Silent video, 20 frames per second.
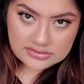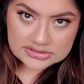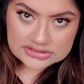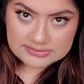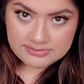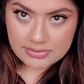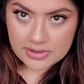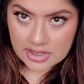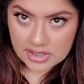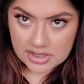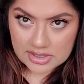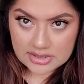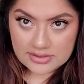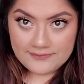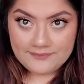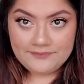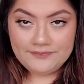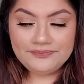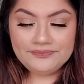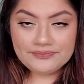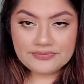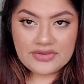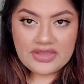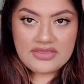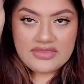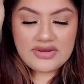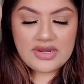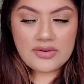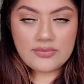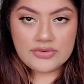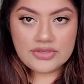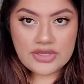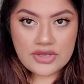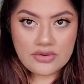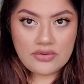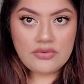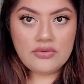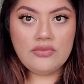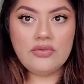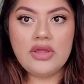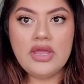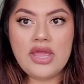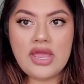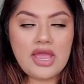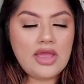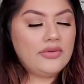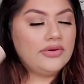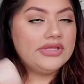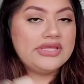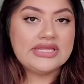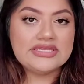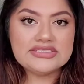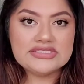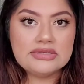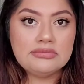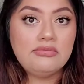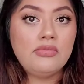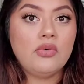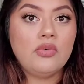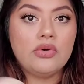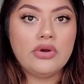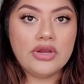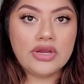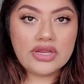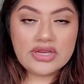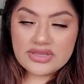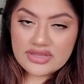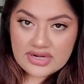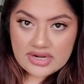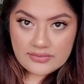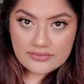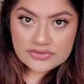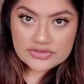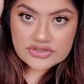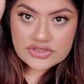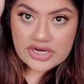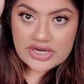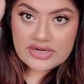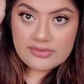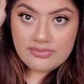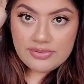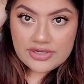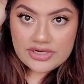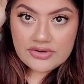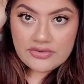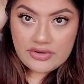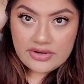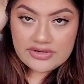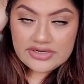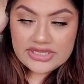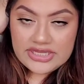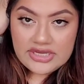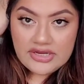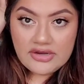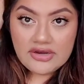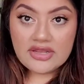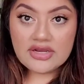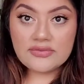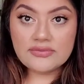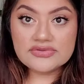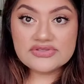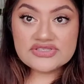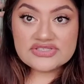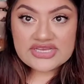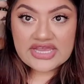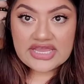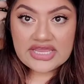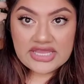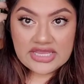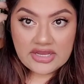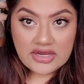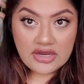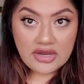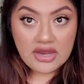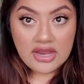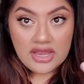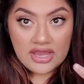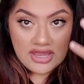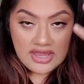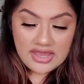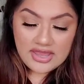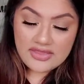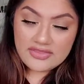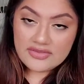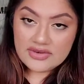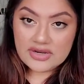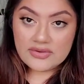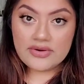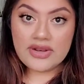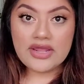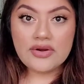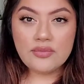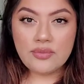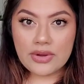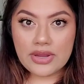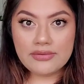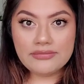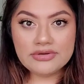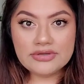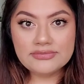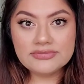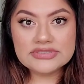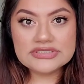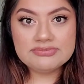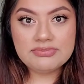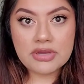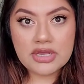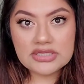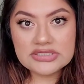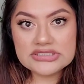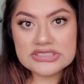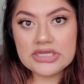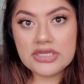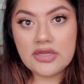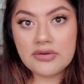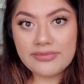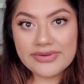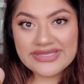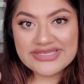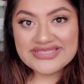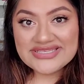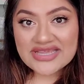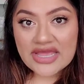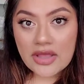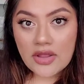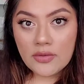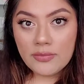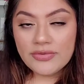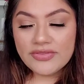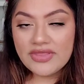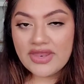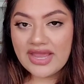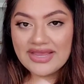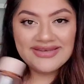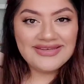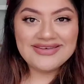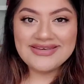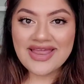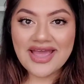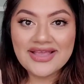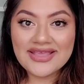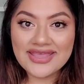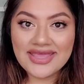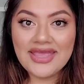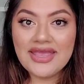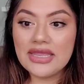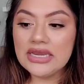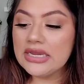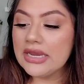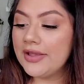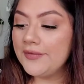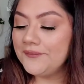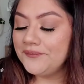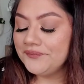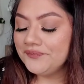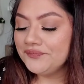little spot. And then I would go, I would get some more and then I would try to put it around here and it would stay here. And then I would have random spots on my scalp that I did not get.